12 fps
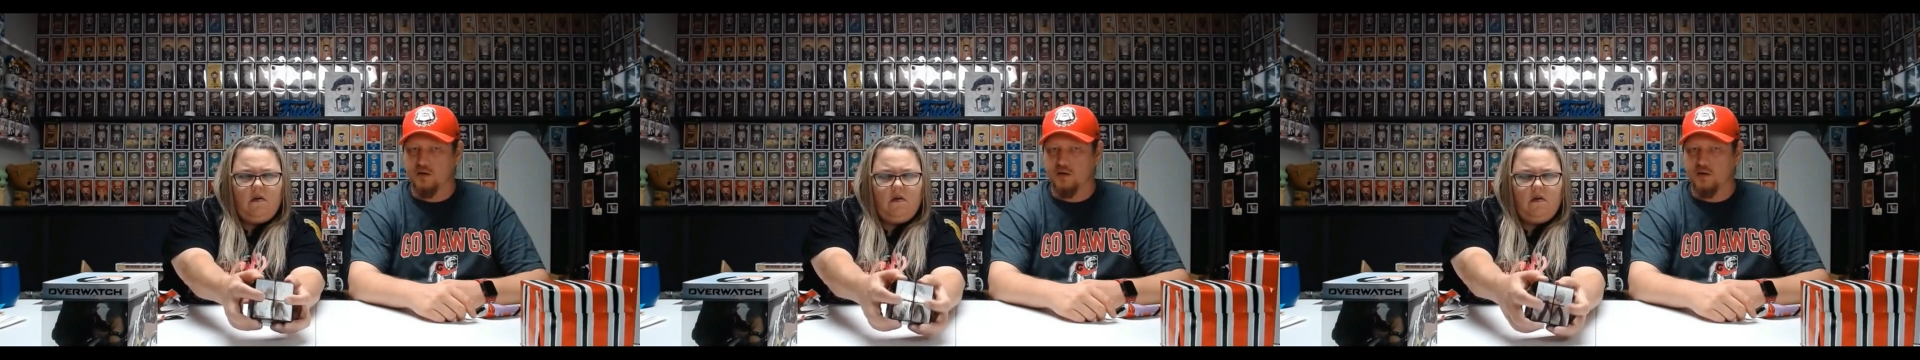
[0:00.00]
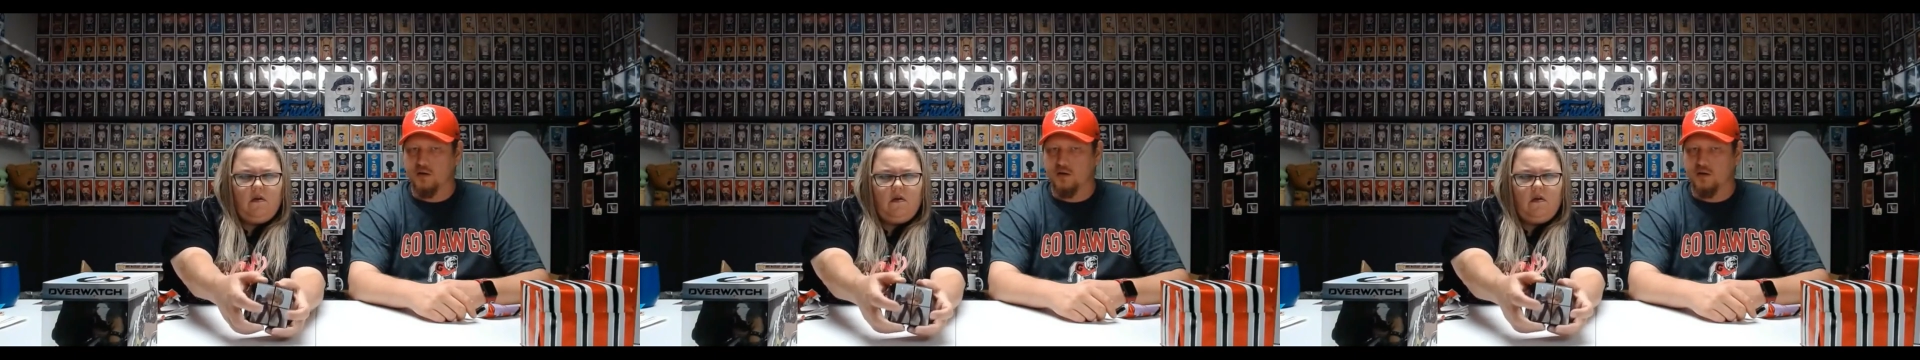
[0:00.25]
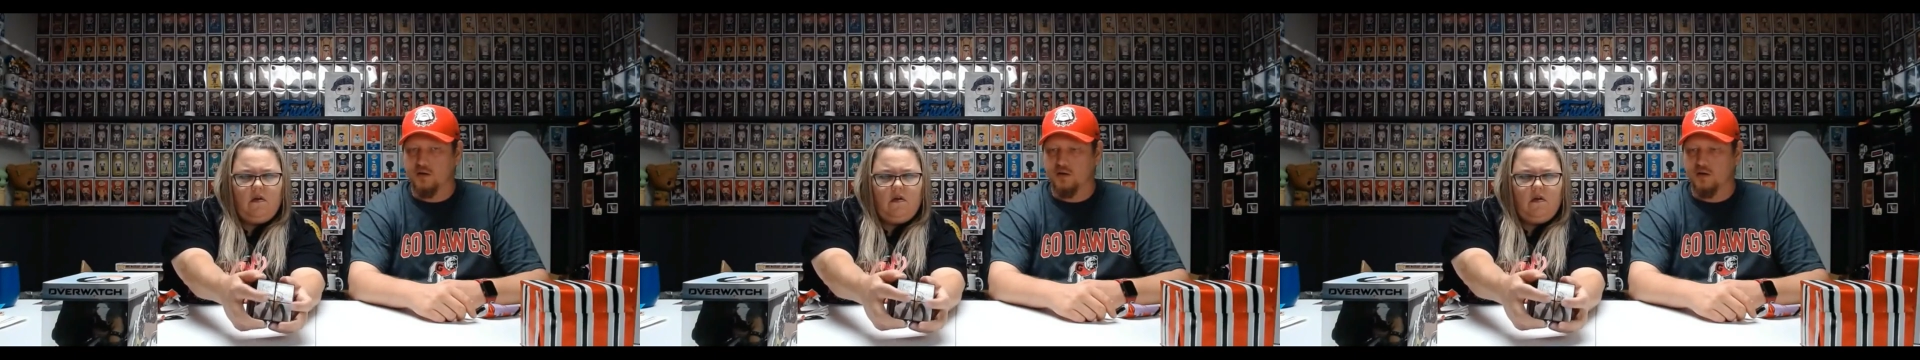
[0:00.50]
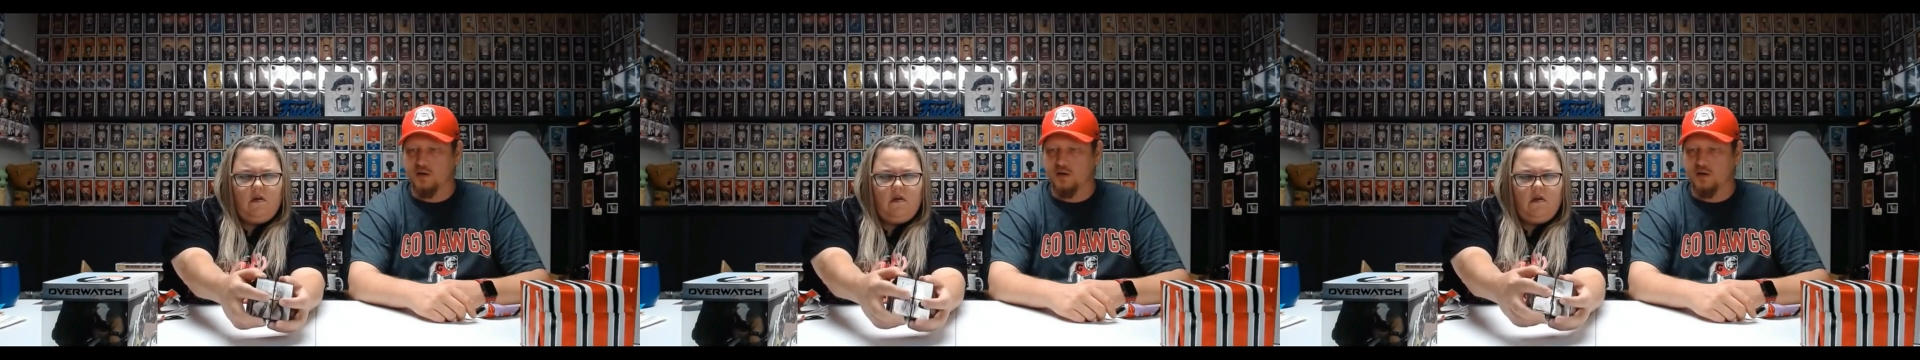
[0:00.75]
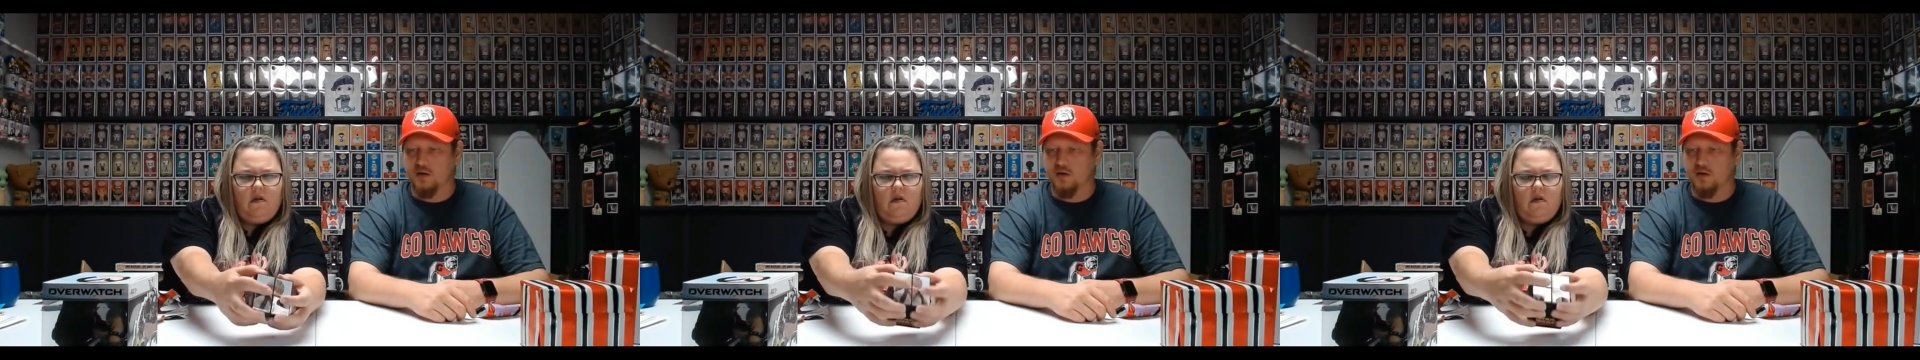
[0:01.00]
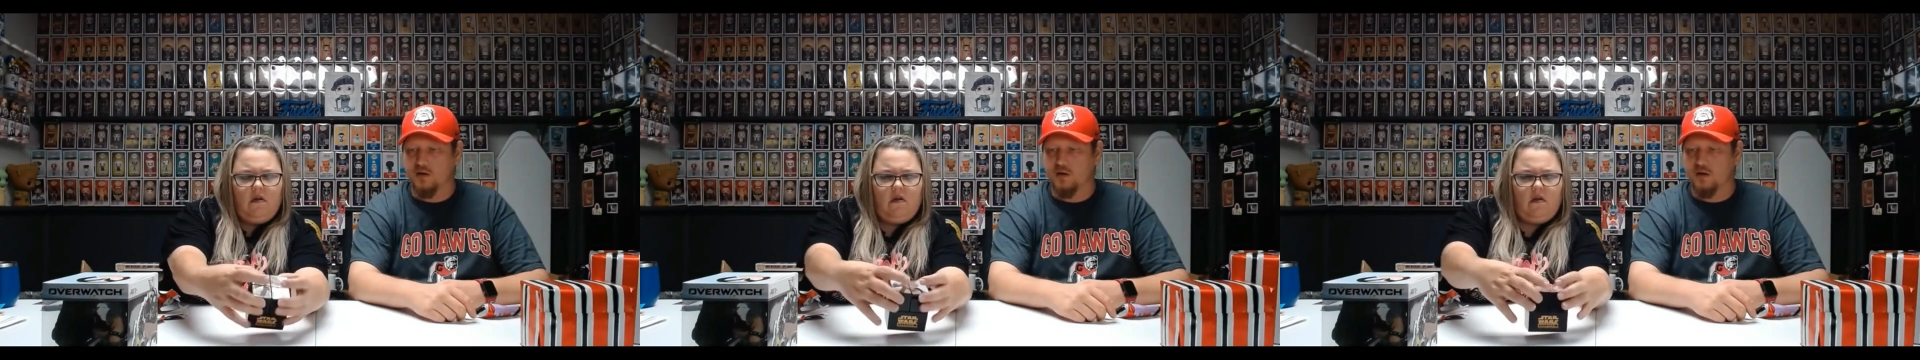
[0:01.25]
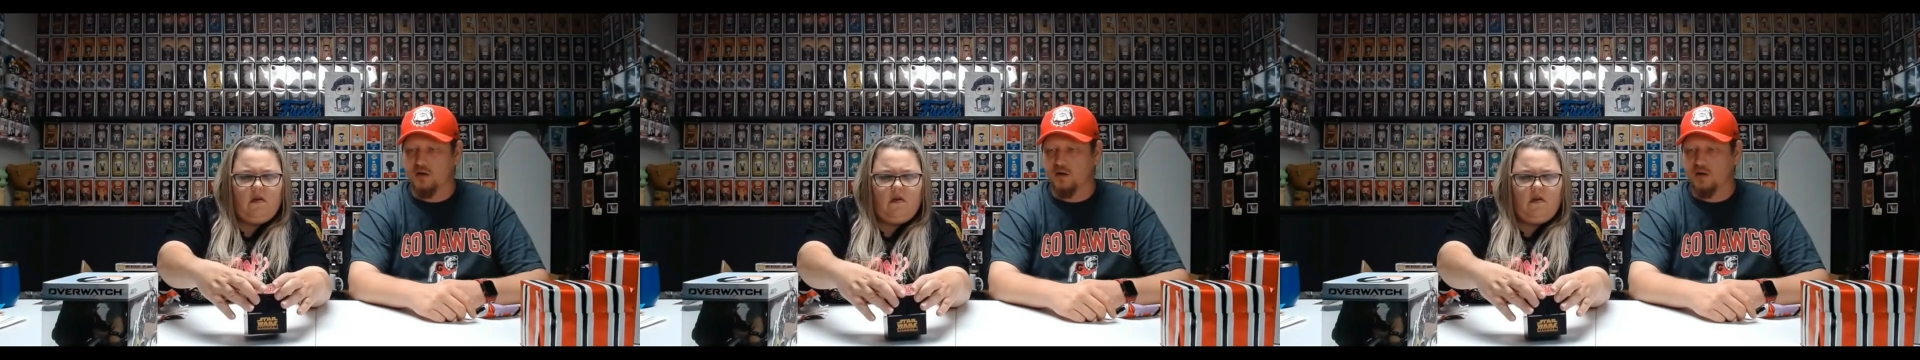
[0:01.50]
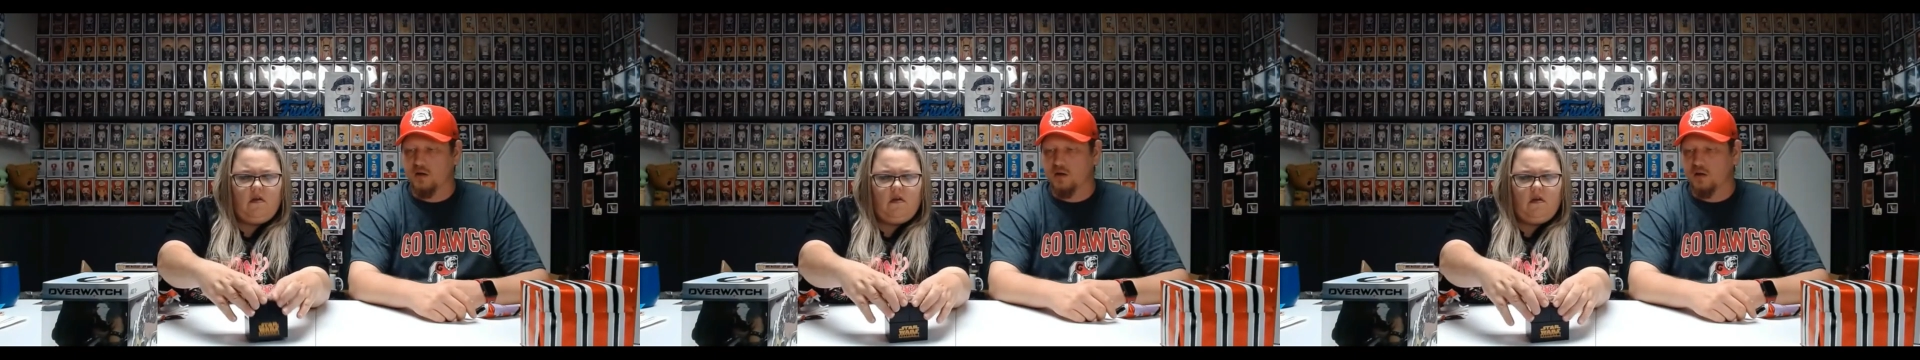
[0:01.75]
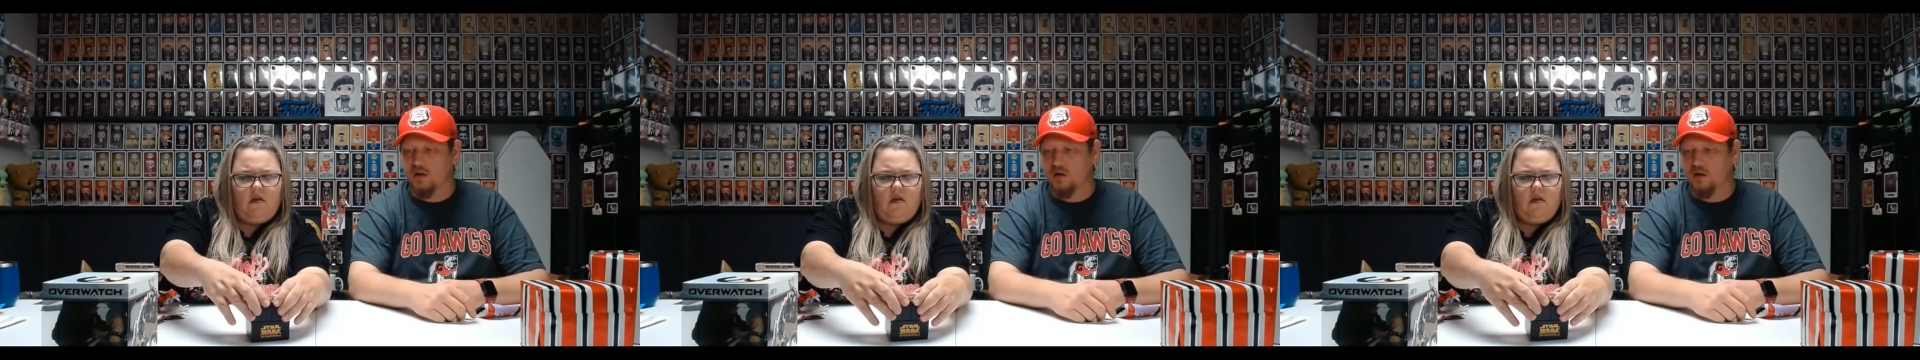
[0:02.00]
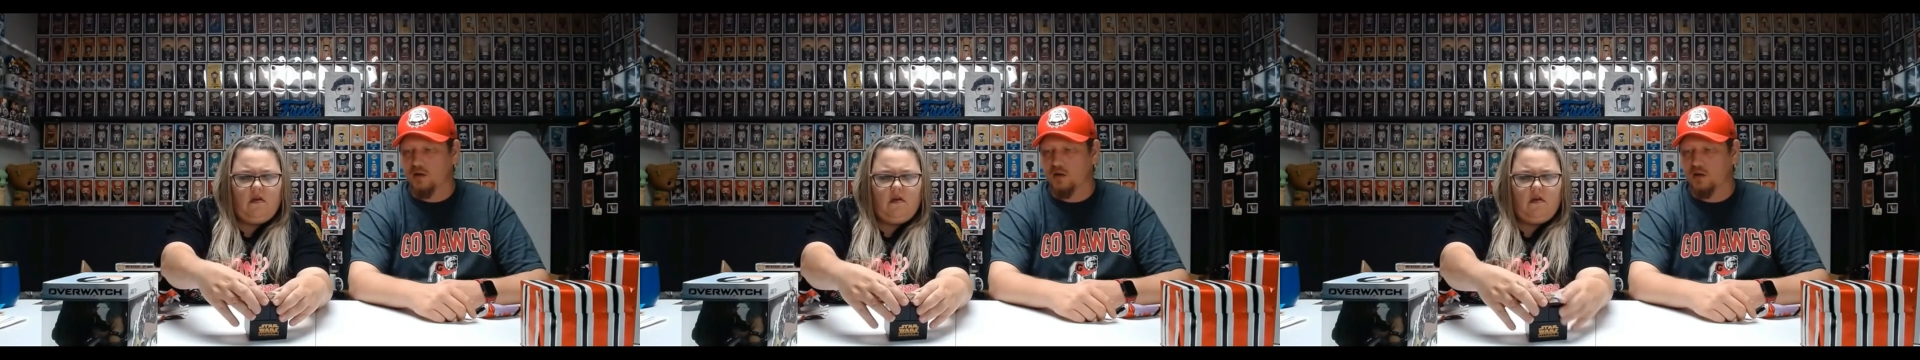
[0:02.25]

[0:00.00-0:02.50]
No one is speaking in this clip.